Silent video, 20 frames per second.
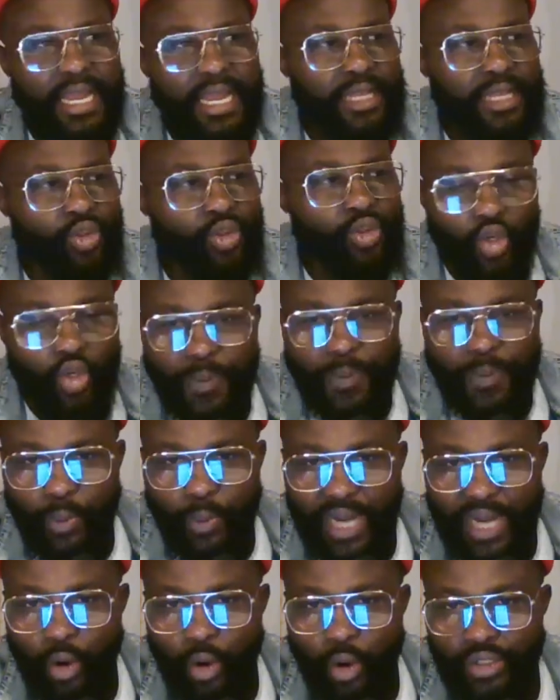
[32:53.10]
those people
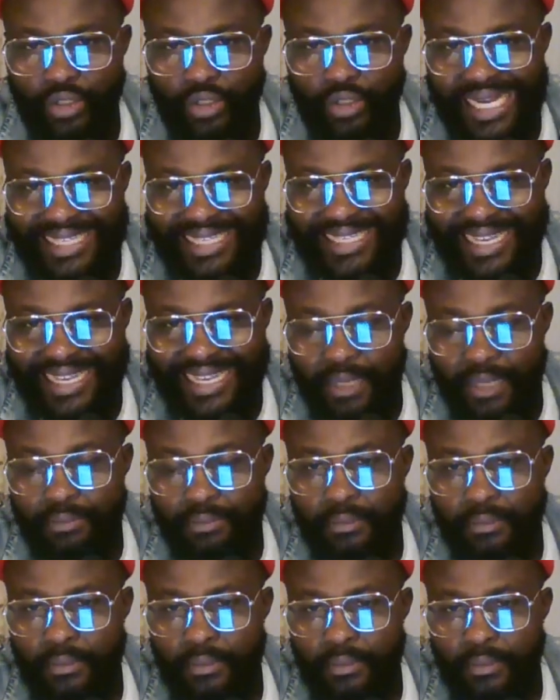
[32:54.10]
that contracted him.
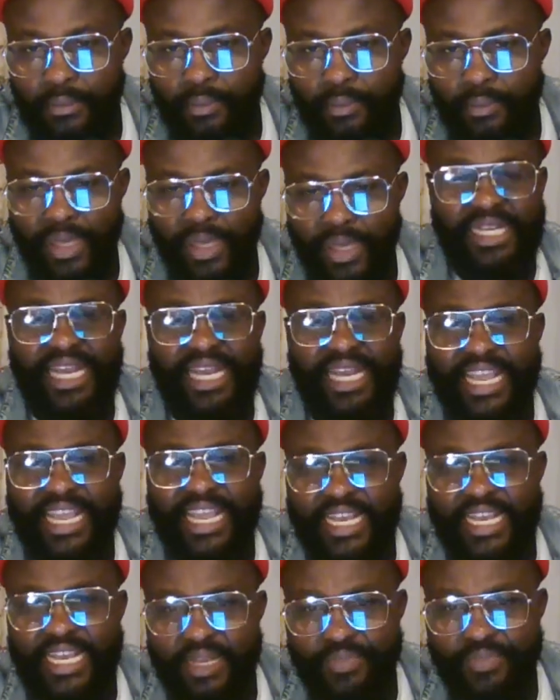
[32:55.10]
Person like
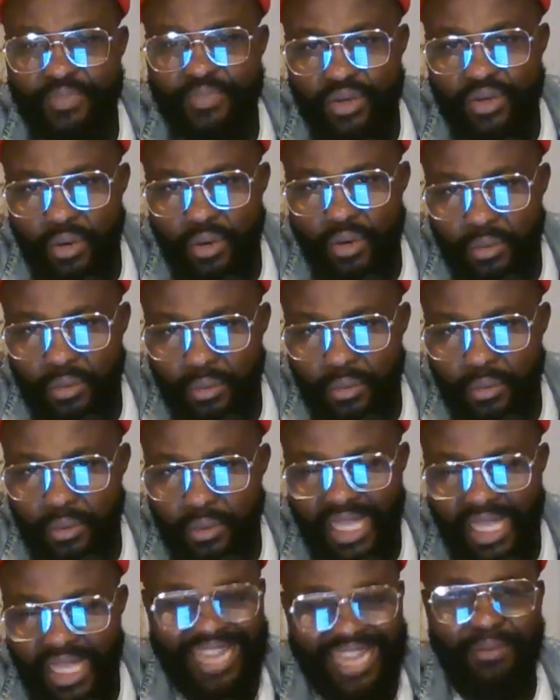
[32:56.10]
Eze Biro,
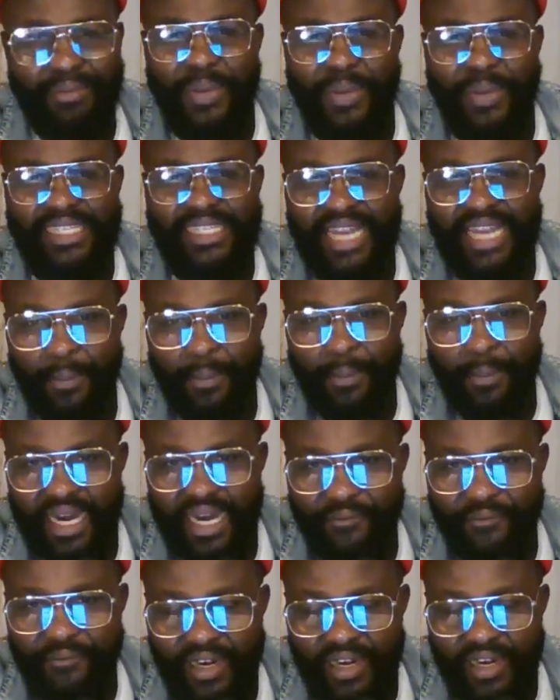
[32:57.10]
take a person like
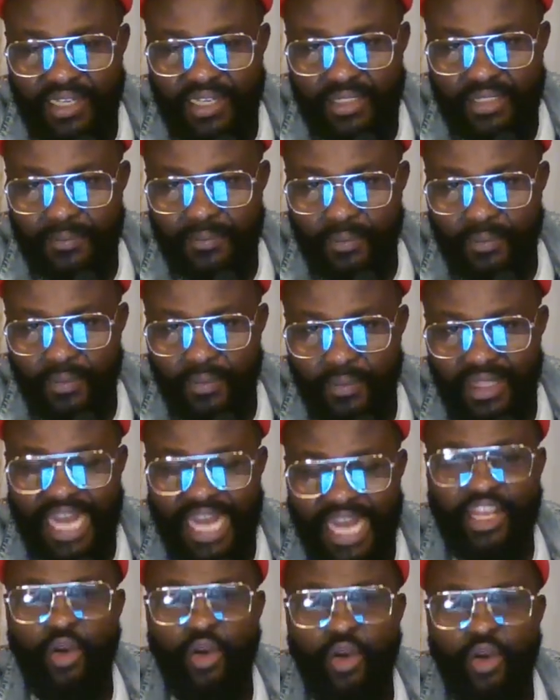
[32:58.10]
Madame Finance,
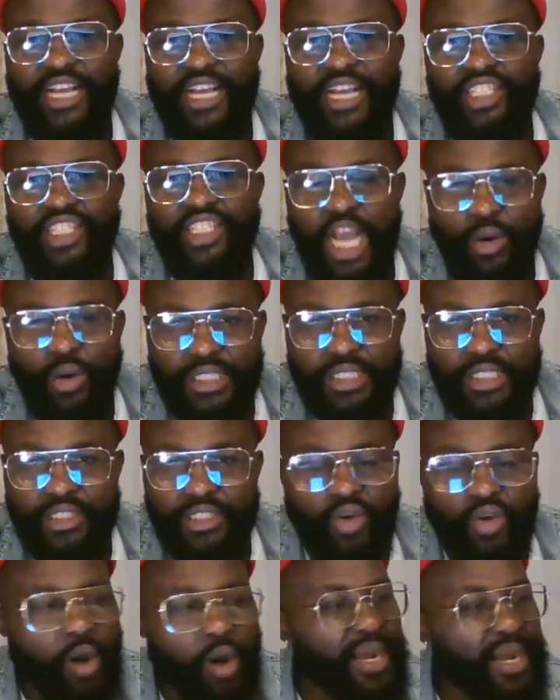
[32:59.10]
that they were shouting,
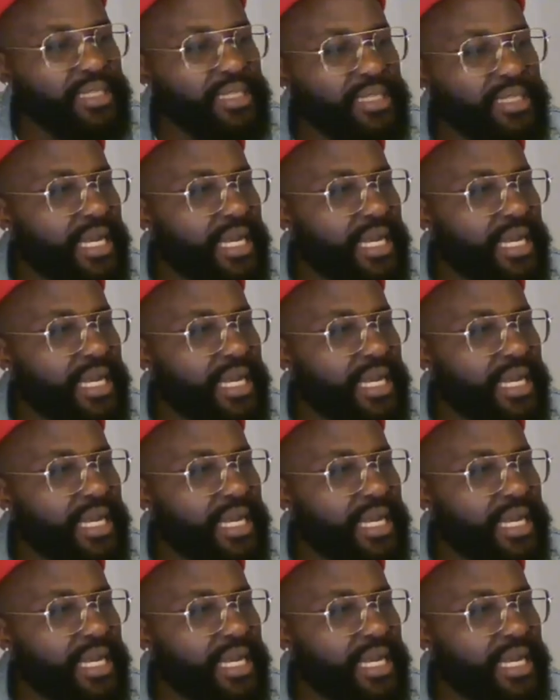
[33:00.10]
come and